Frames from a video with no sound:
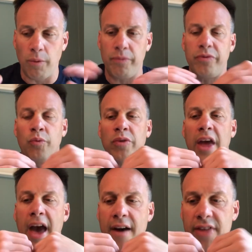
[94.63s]
when they
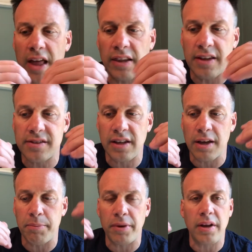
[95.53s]
have that listening
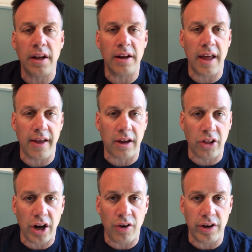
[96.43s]
ability and that
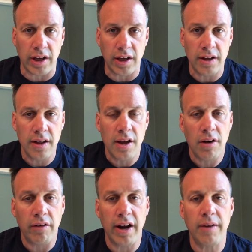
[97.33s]
clarity,
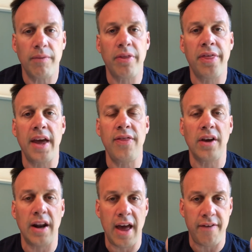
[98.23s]
right, then they're
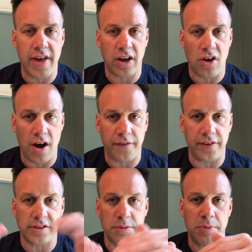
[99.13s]
going to have that
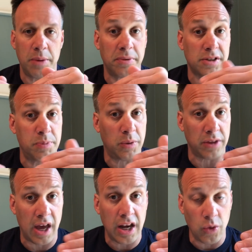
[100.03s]
confidence to be able to speak with
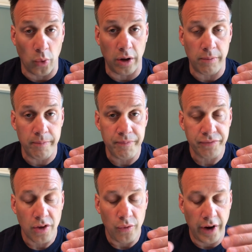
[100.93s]
anyone,
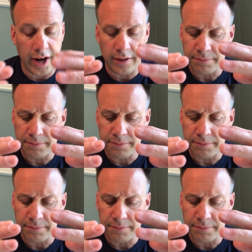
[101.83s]
right?